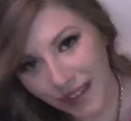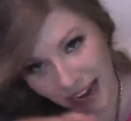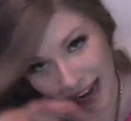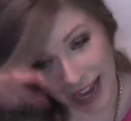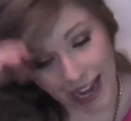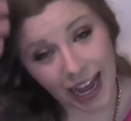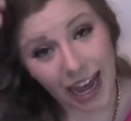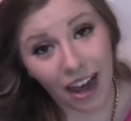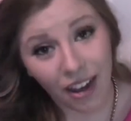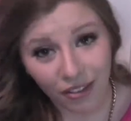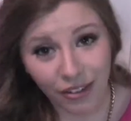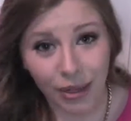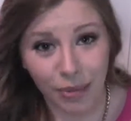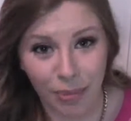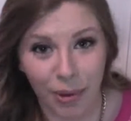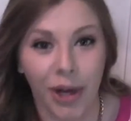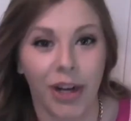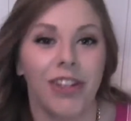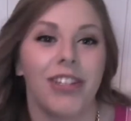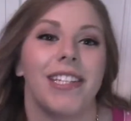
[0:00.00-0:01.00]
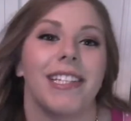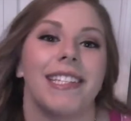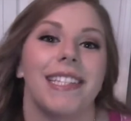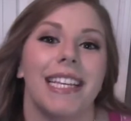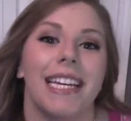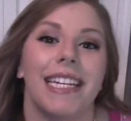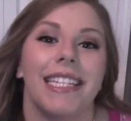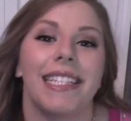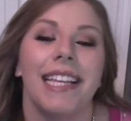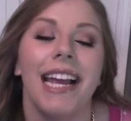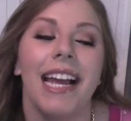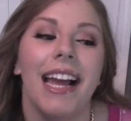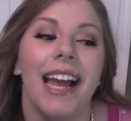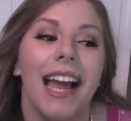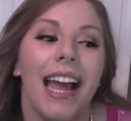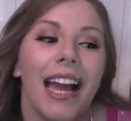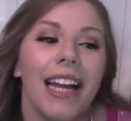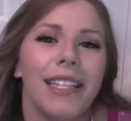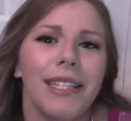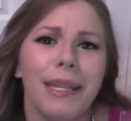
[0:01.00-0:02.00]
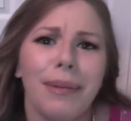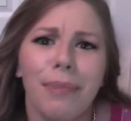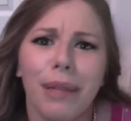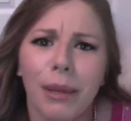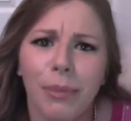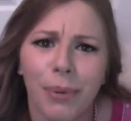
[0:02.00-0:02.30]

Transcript: I have repurchased this and some of